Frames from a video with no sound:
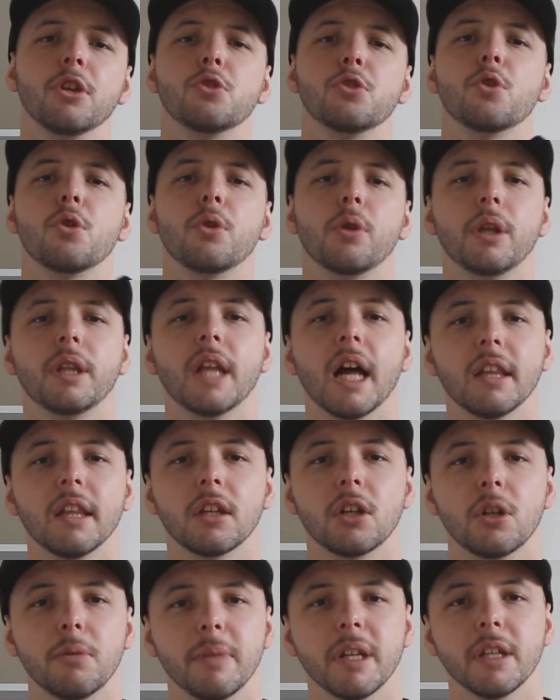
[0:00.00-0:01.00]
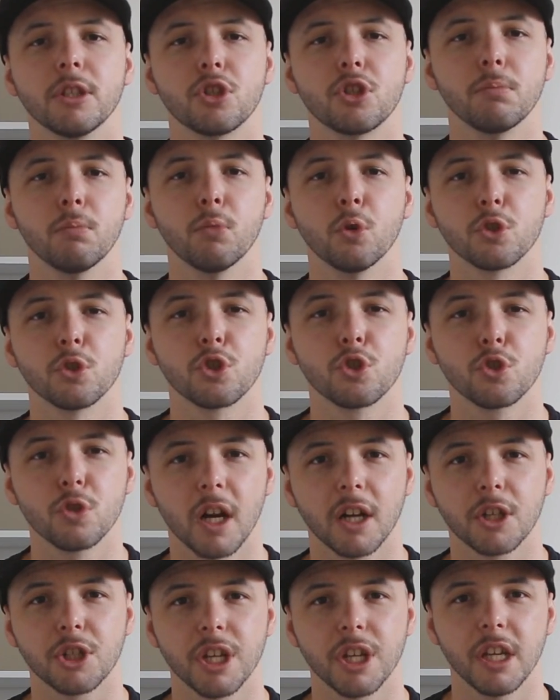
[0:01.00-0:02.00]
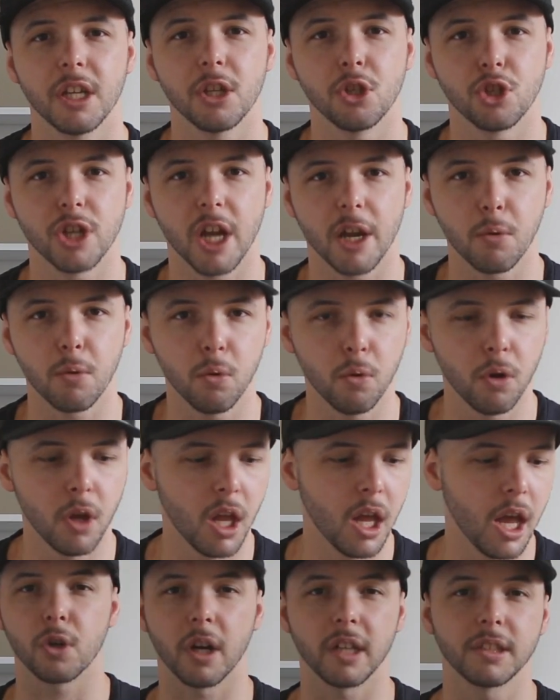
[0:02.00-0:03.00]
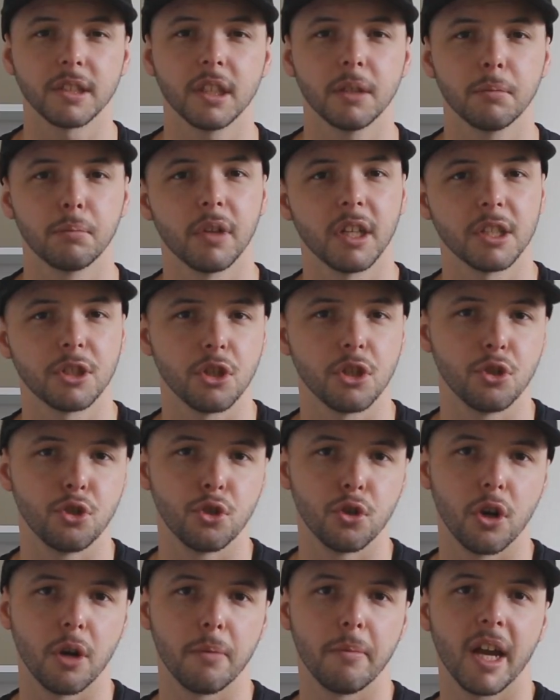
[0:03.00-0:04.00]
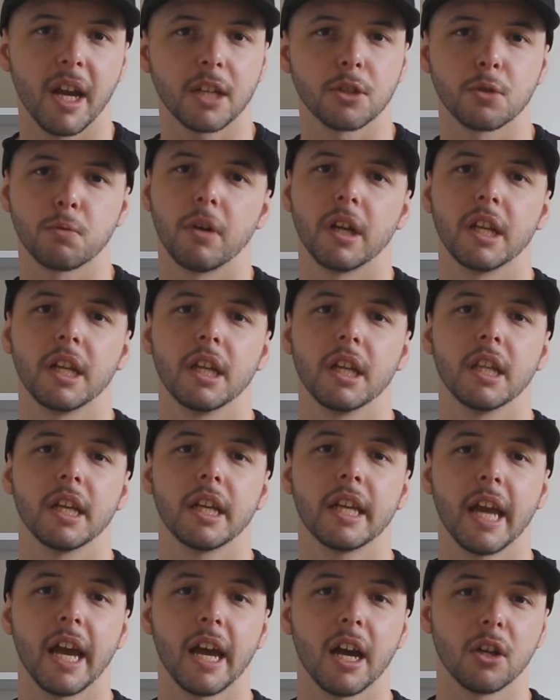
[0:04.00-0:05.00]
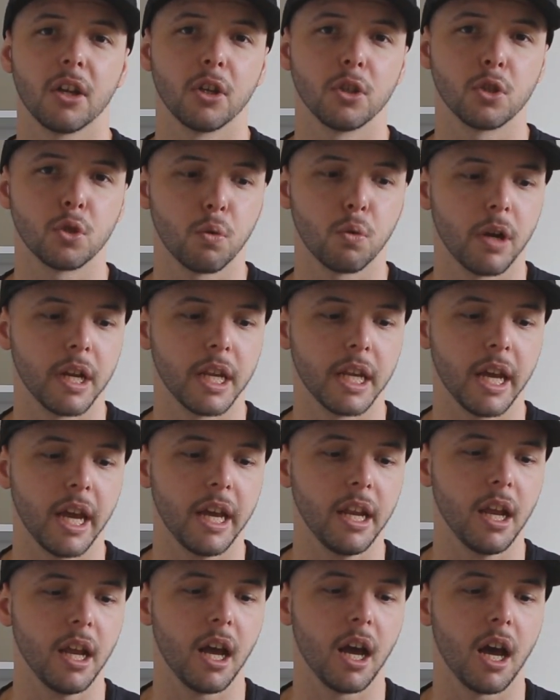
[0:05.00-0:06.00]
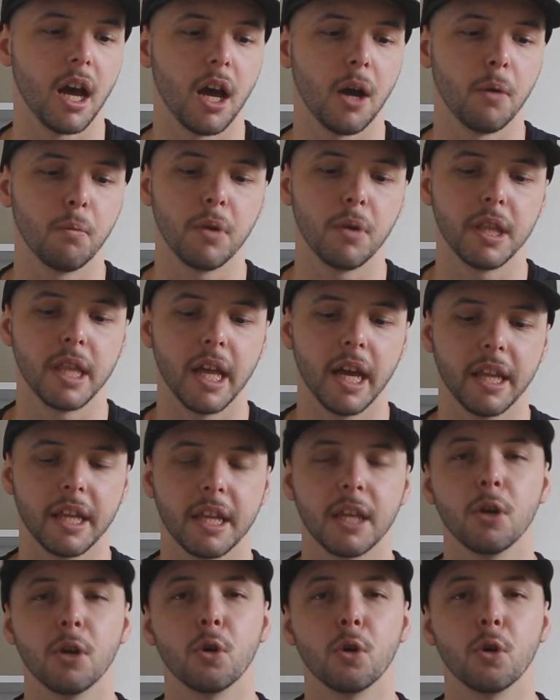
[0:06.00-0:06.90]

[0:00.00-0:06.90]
and you do need that little bit more structure in general, your Trussic plus your Duramax running in the Kayano 28 with that